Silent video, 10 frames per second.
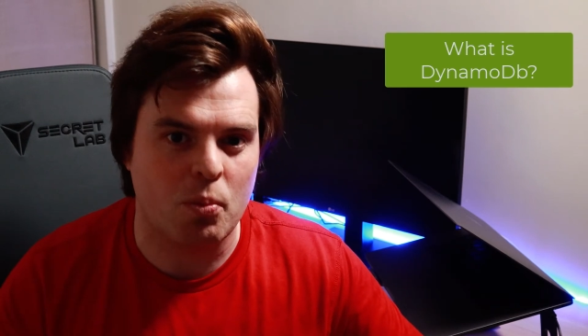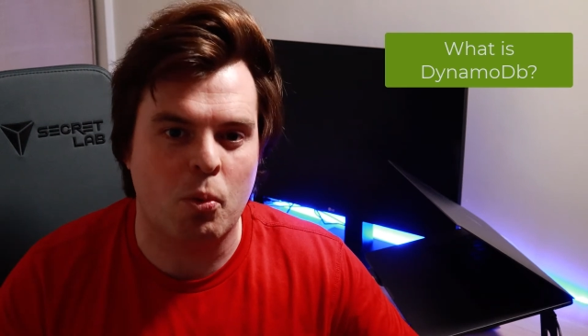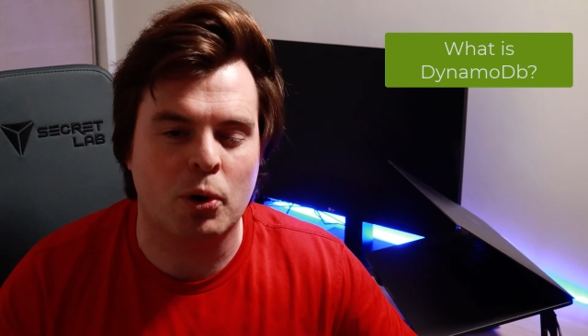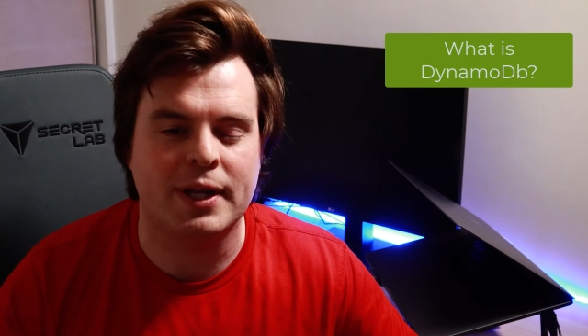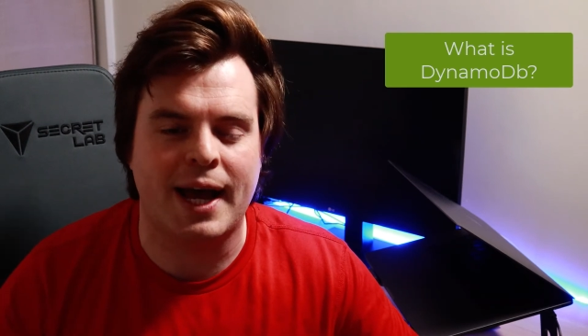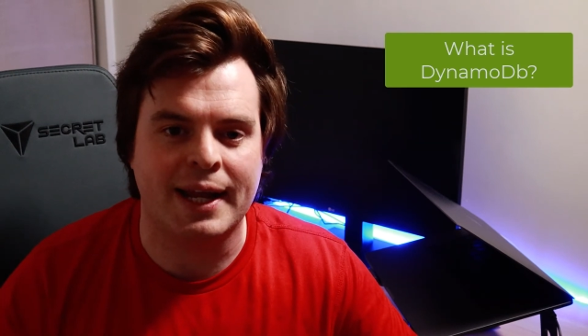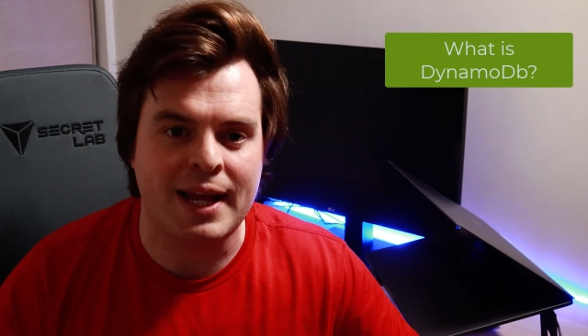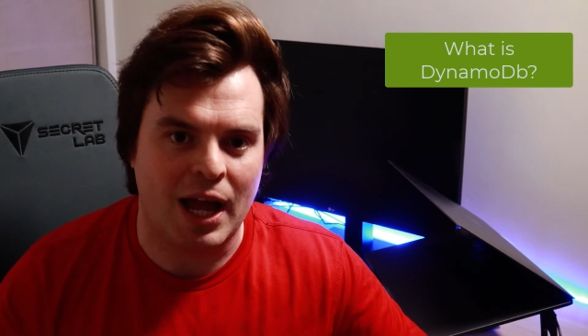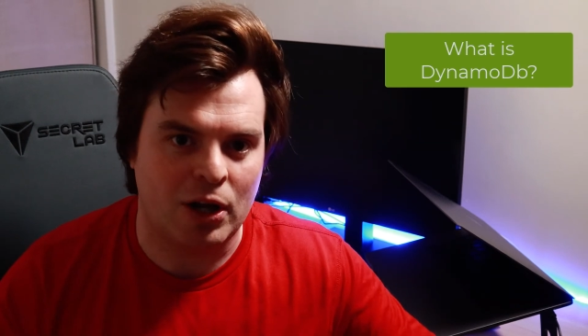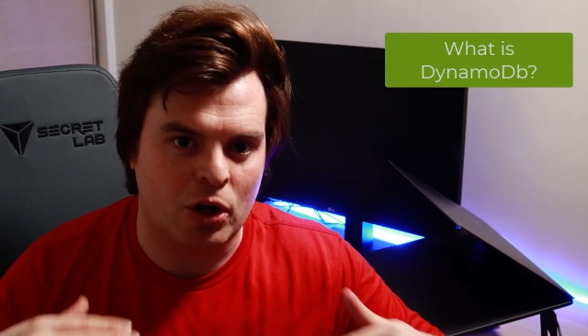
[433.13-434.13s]
more
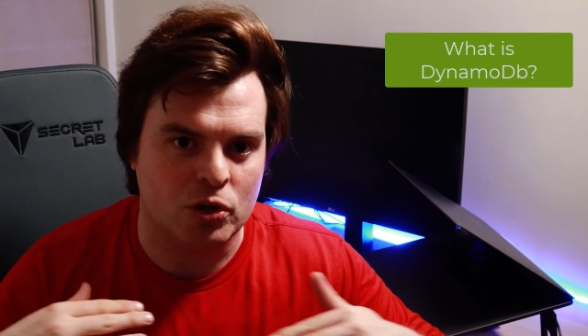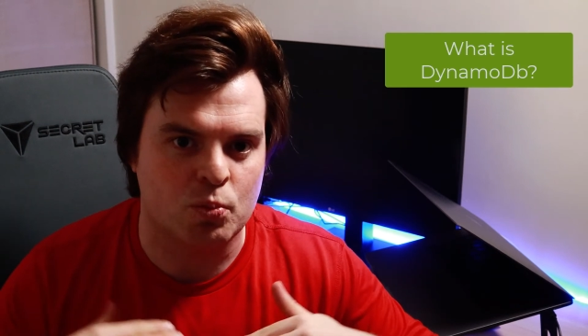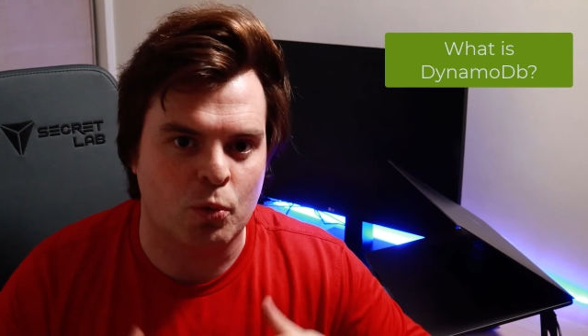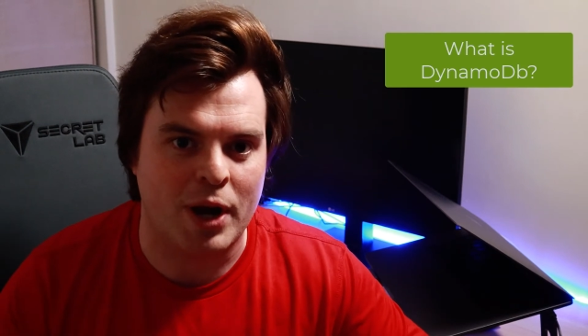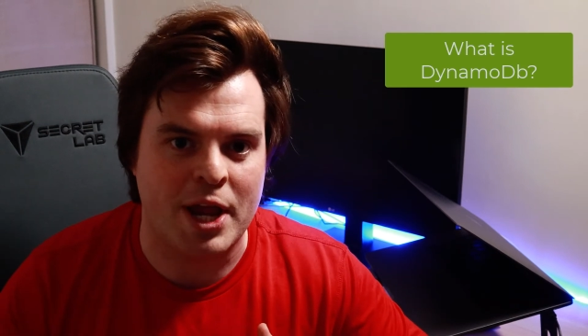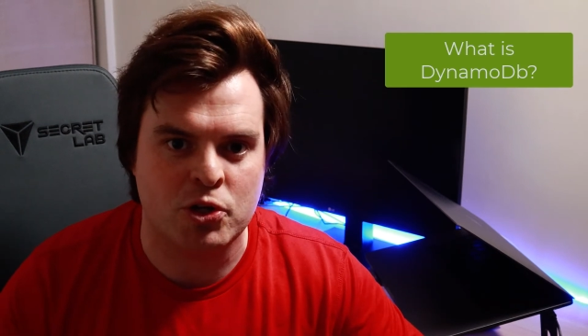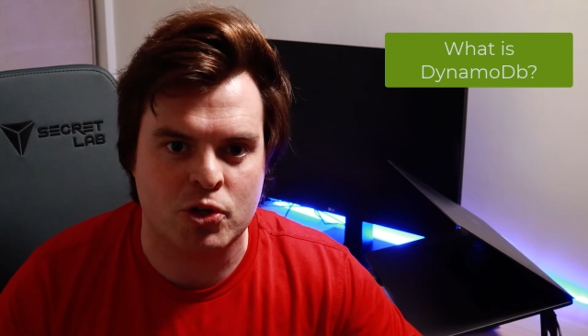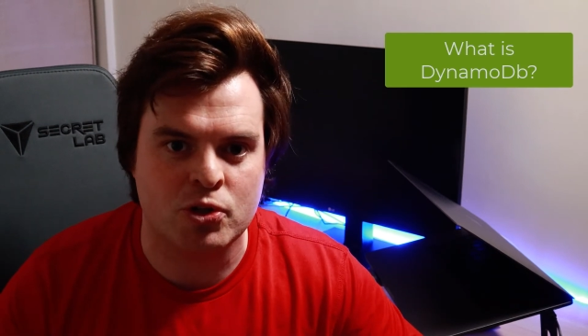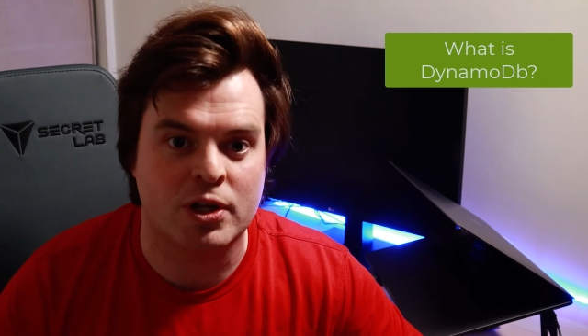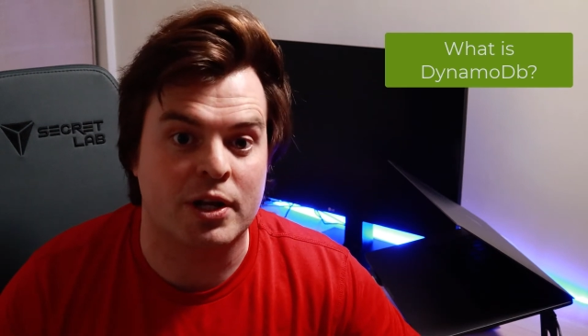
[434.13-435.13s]
data and cause more
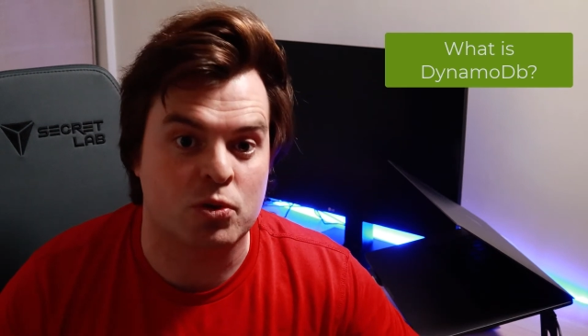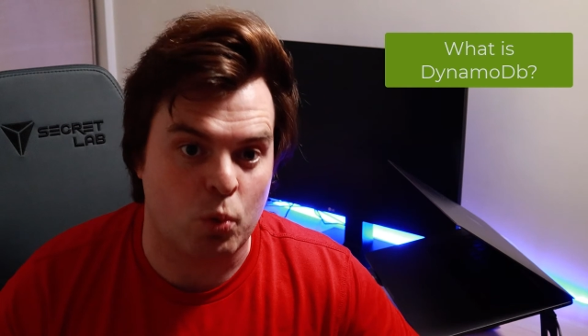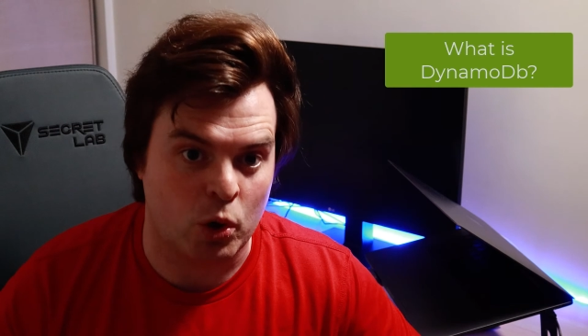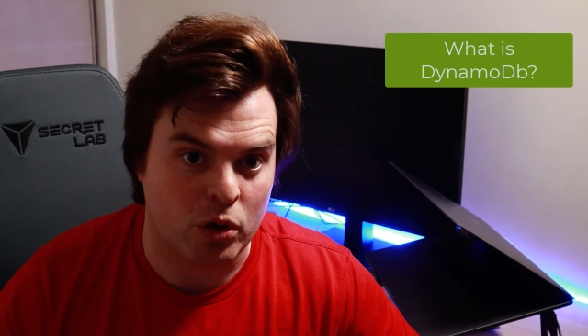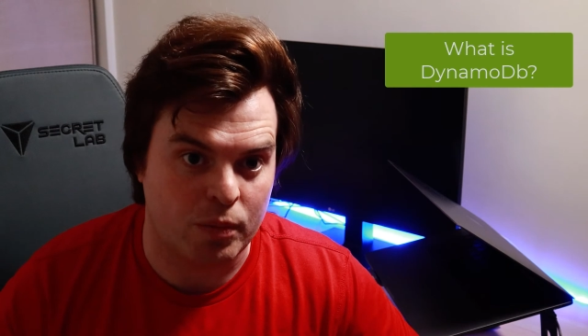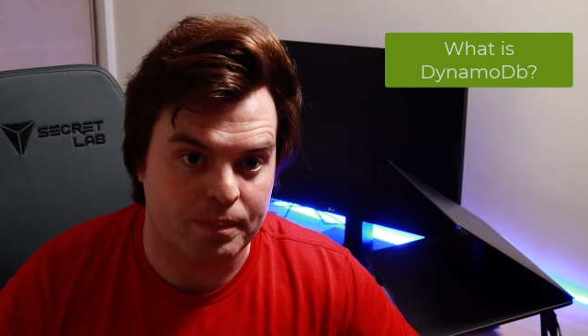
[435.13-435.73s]
issues than it's worth.